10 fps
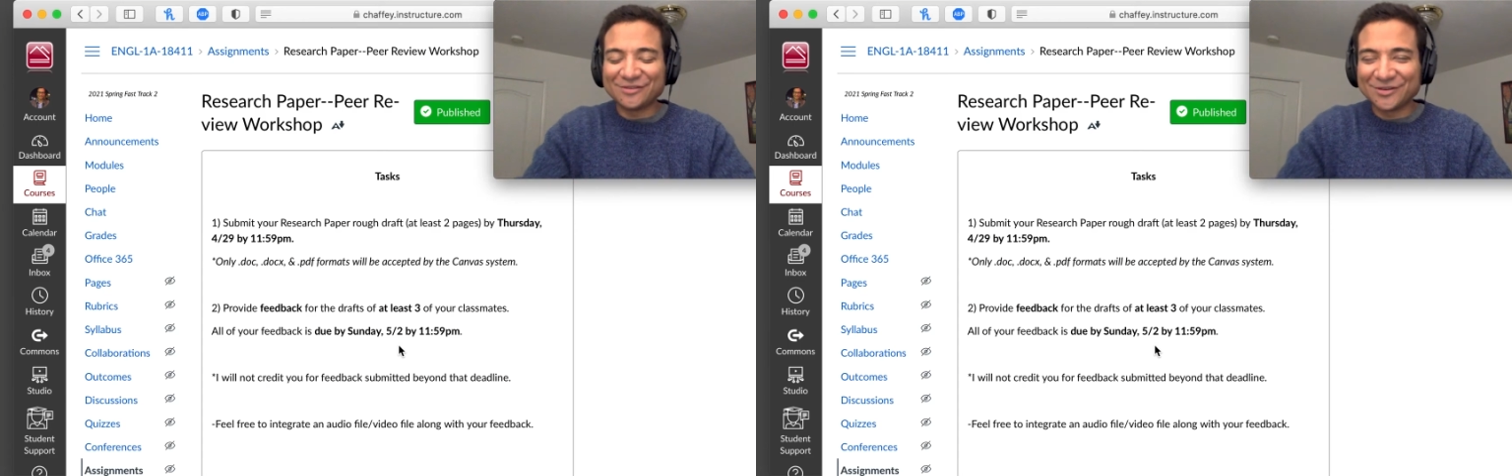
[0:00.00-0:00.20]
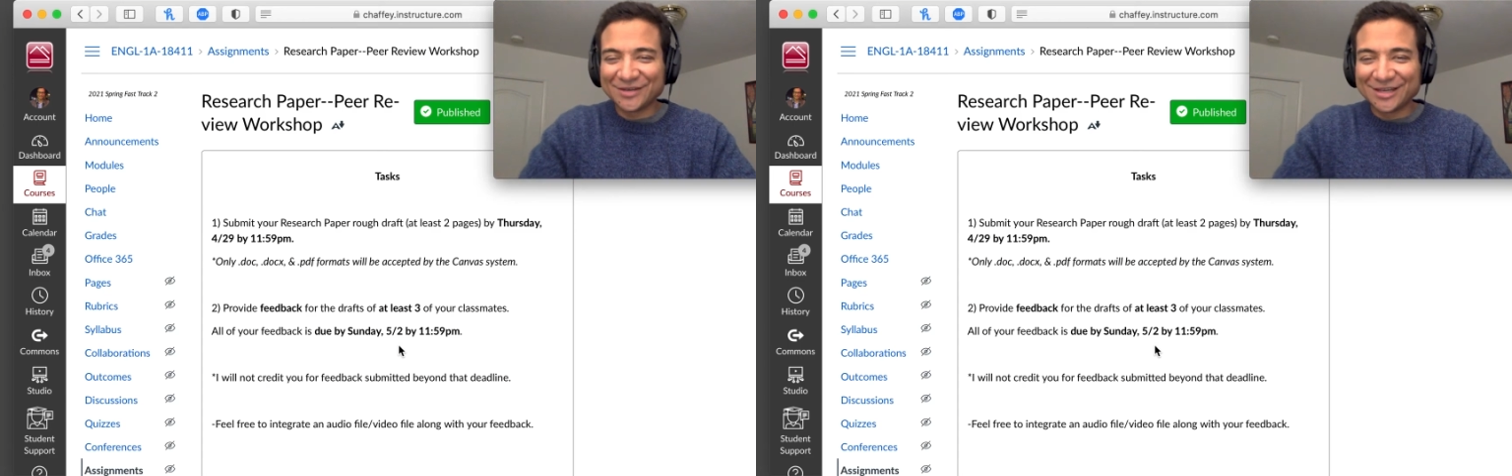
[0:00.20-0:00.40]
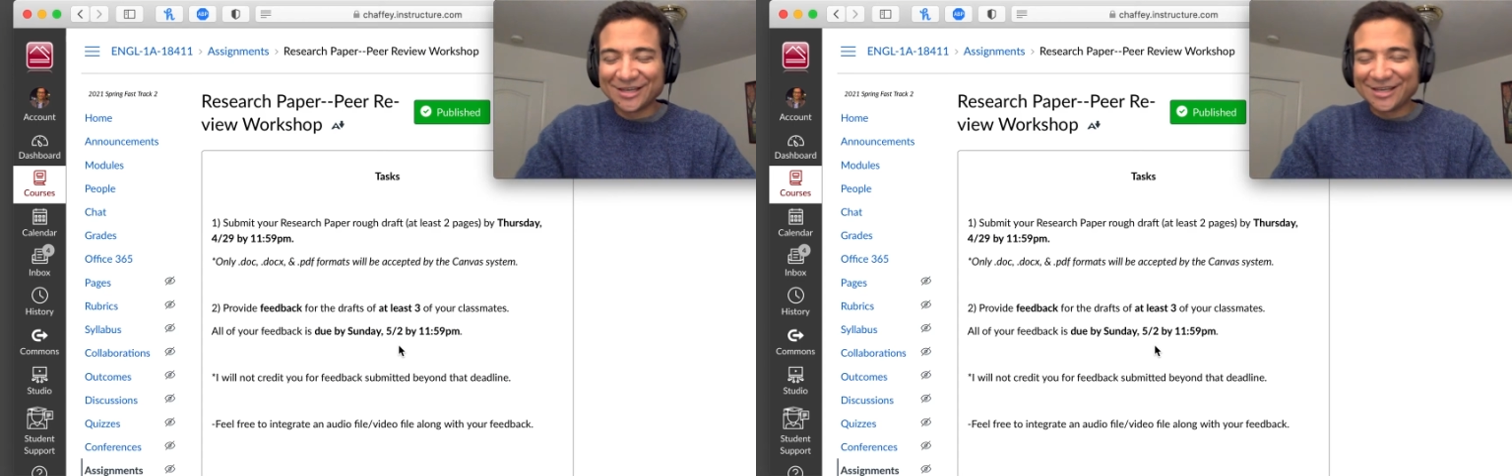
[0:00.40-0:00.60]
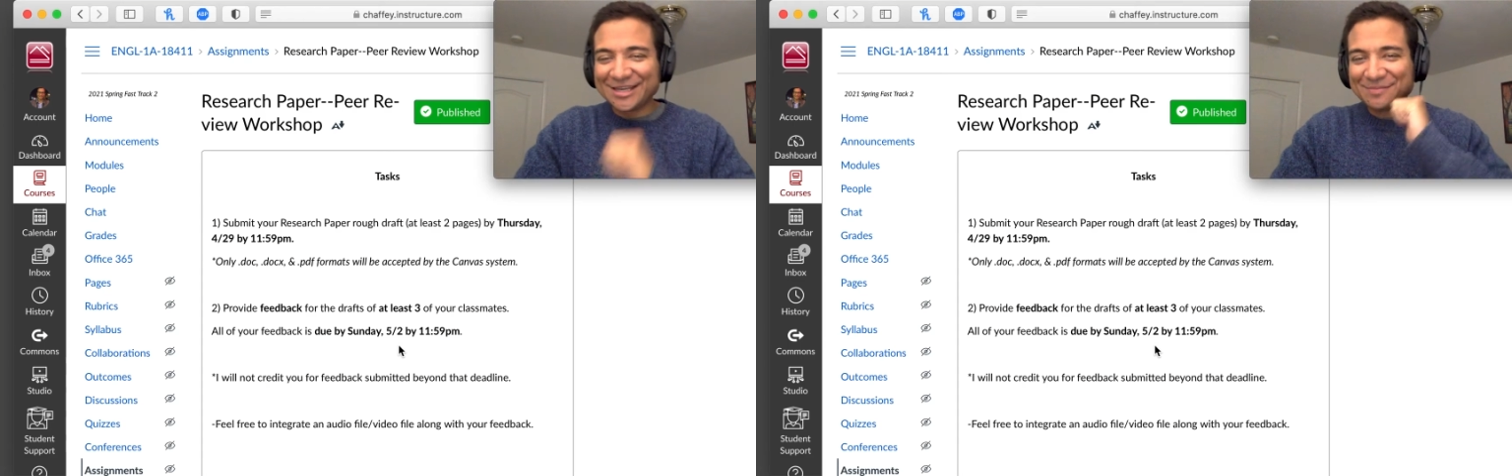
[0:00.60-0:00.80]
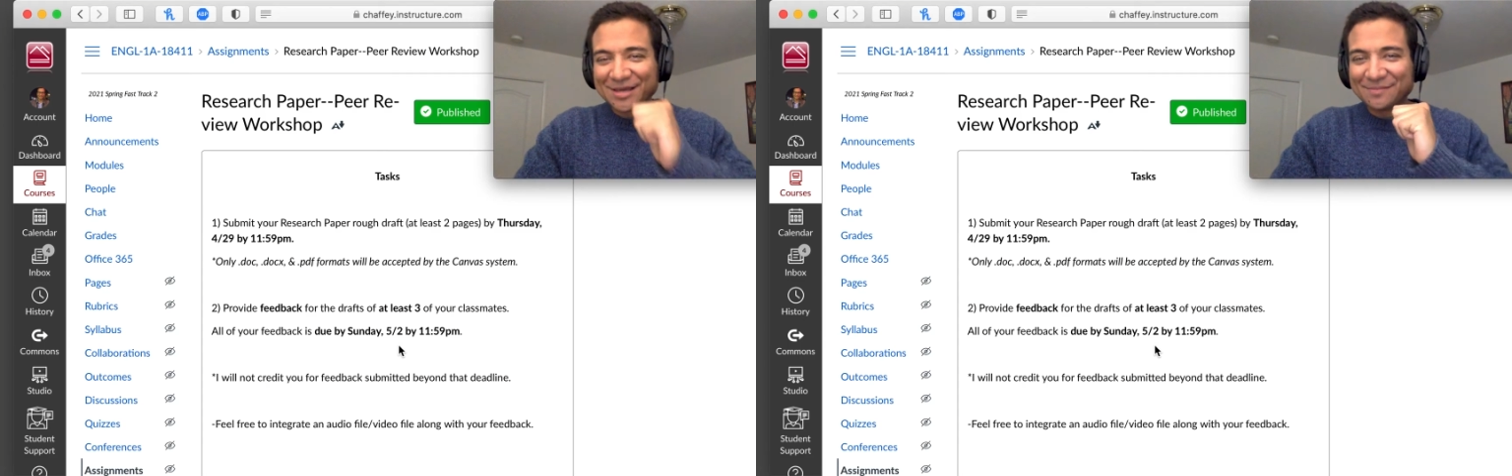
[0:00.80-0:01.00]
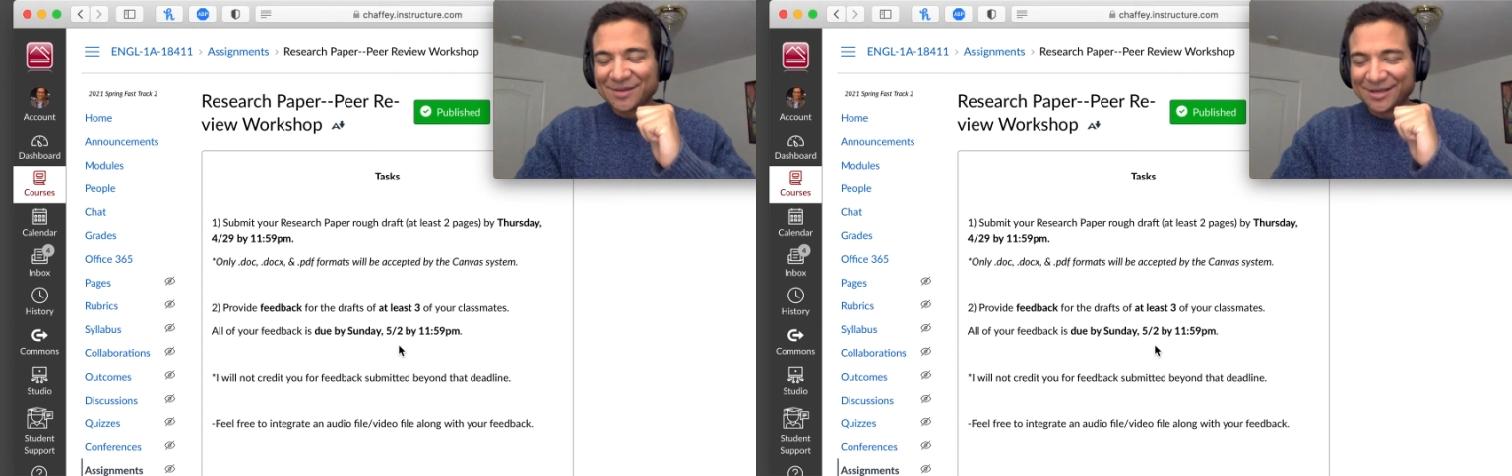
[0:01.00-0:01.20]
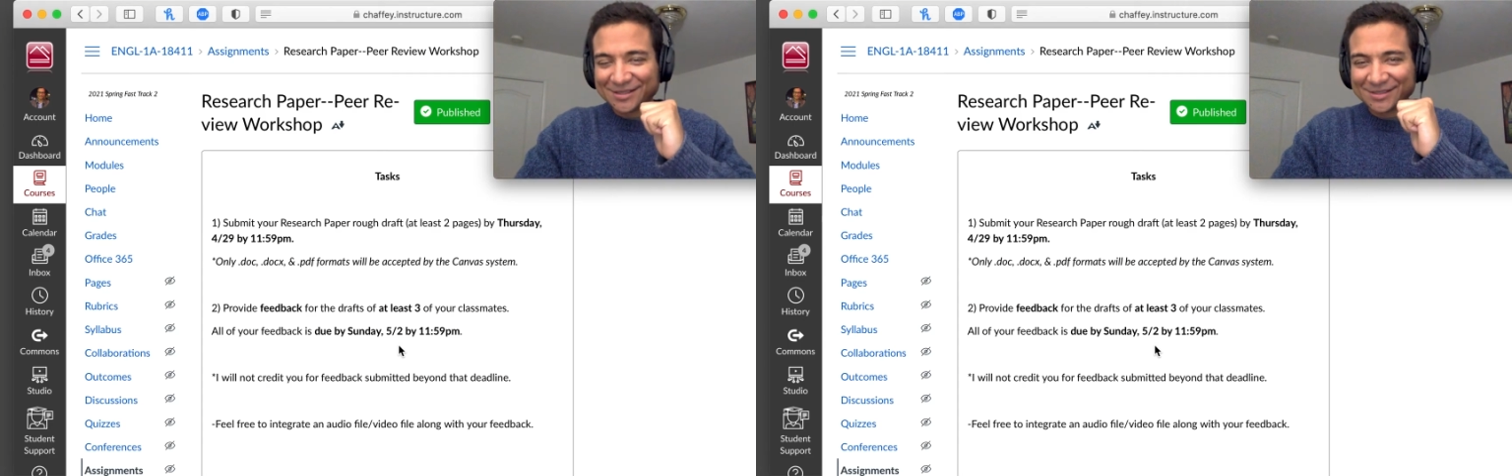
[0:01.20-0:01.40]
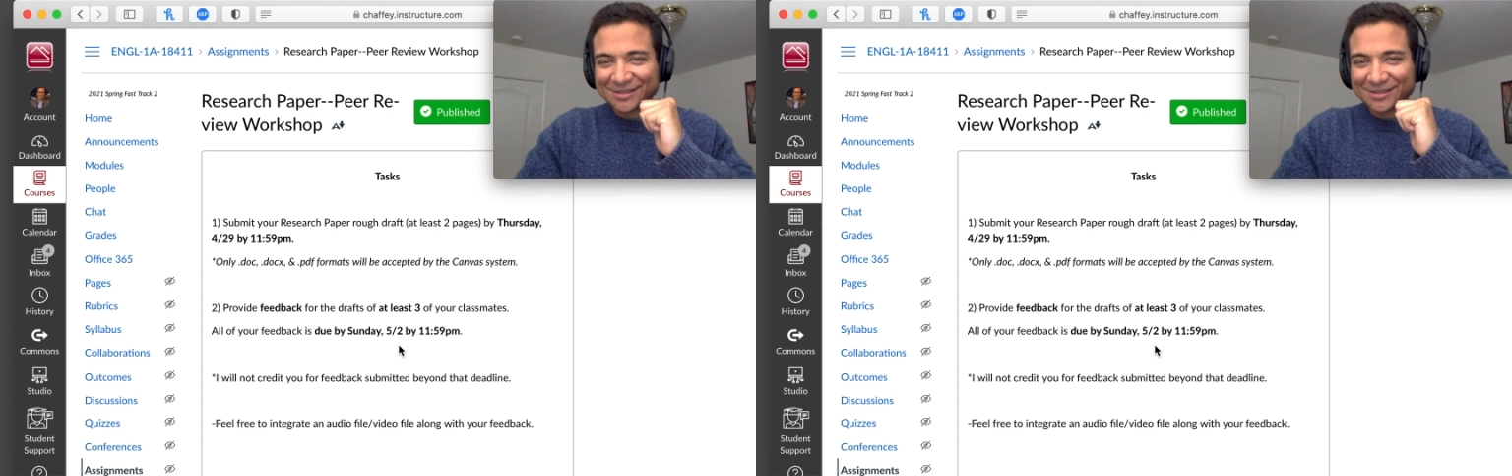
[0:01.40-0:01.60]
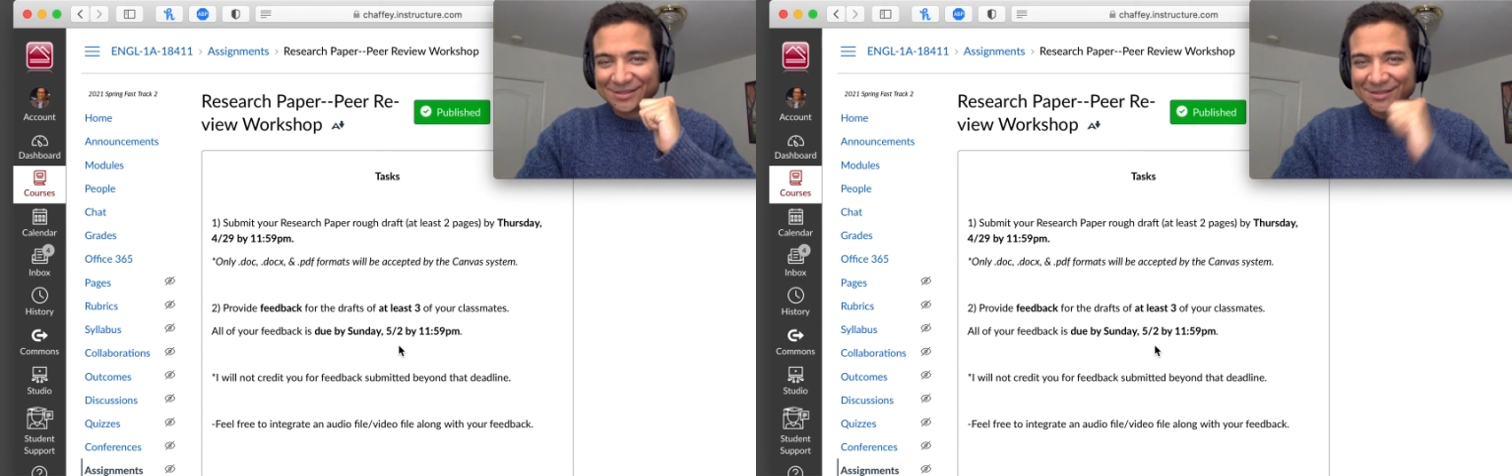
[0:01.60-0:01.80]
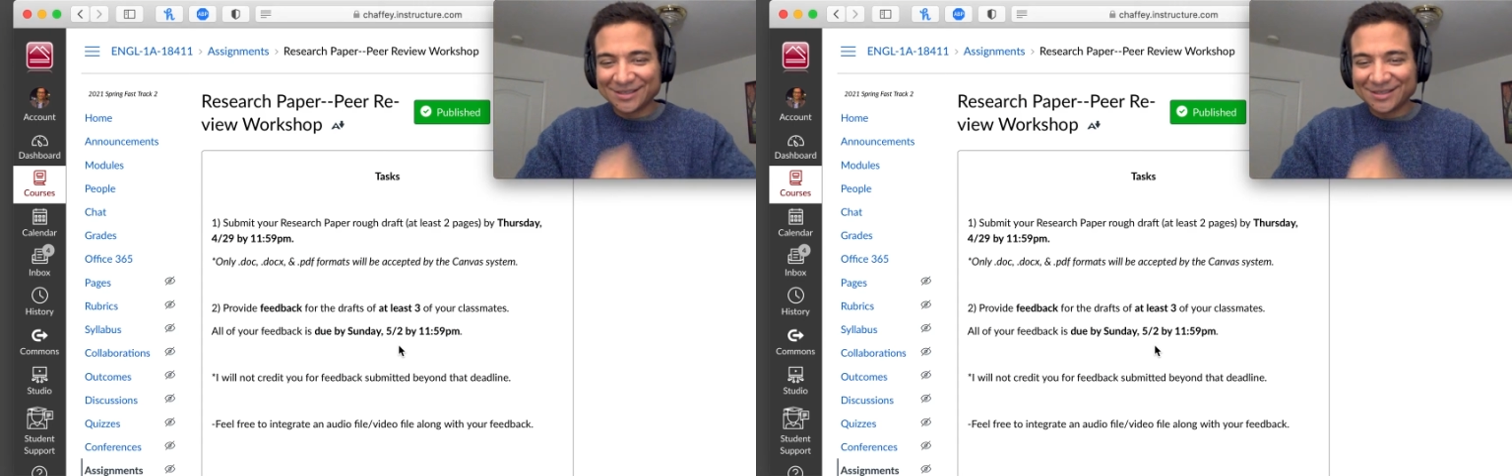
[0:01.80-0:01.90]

you. Keep that pace.